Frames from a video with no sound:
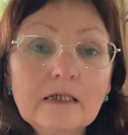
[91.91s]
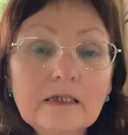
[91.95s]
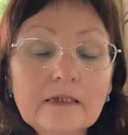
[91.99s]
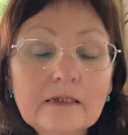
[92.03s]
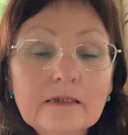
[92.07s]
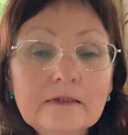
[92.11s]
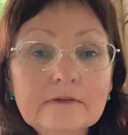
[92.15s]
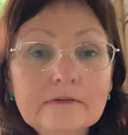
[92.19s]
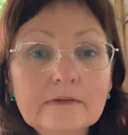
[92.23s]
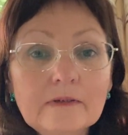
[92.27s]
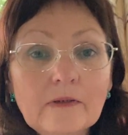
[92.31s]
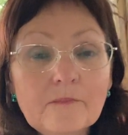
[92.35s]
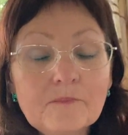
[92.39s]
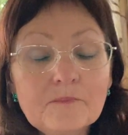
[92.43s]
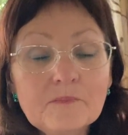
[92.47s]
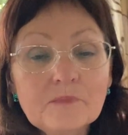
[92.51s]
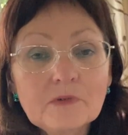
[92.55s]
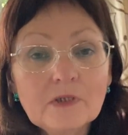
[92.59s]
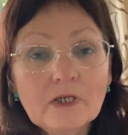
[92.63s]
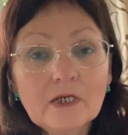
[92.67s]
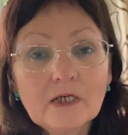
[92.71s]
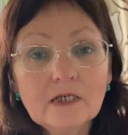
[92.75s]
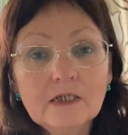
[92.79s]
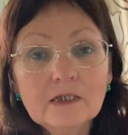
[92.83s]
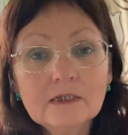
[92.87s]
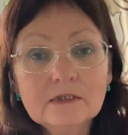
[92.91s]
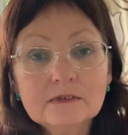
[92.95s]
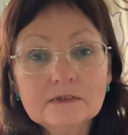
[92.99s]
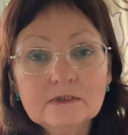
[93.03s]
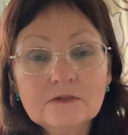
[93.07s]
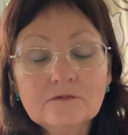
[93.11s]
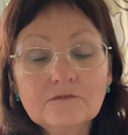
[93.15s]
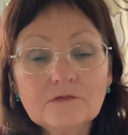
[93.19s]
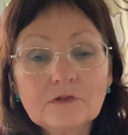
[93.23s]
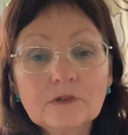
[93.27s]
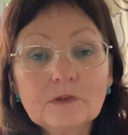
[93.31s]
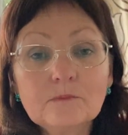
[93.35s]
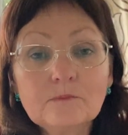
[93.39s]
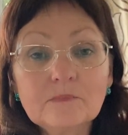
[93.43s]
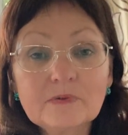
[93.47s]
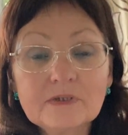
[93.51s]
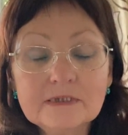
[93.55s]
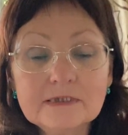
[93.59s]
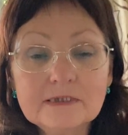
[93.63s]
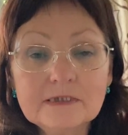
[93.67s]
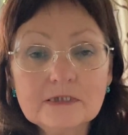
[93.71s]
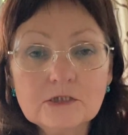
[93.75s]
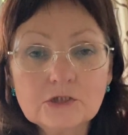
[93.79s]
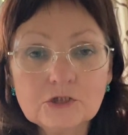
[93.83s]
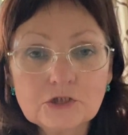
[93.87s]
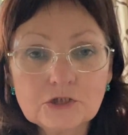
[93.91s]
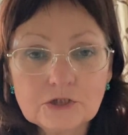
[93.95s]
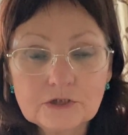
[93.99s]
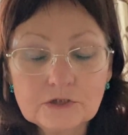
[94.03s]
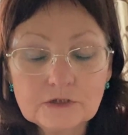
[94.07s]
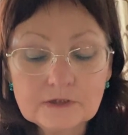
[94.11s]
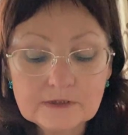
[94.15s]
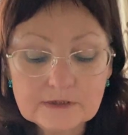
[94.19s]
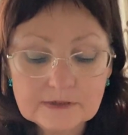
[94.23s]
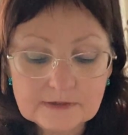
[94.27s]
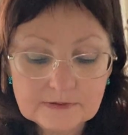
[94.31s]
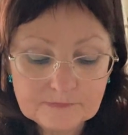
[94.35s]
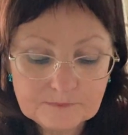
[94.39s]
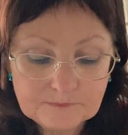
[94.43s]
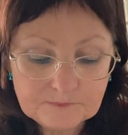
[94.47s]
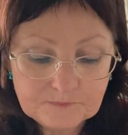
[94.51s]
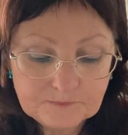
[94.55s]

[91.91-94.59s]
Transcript: in 8 different positions.